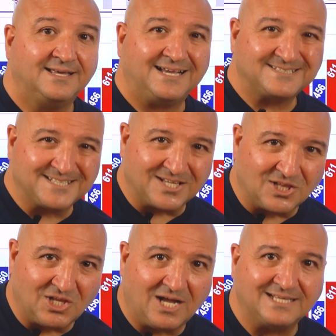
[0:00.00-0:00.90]
That's a
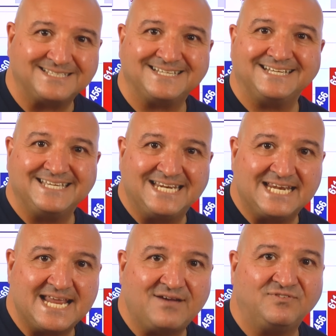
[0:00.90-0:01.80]
lot. It's
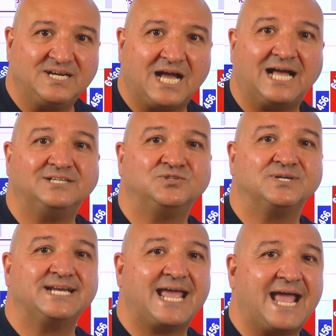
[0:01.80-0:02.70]

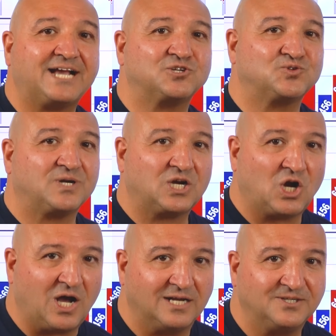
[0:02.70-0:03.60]
1,100 extra
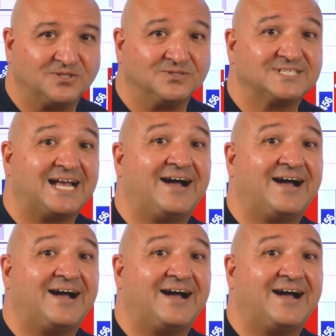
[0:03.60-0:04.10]
condos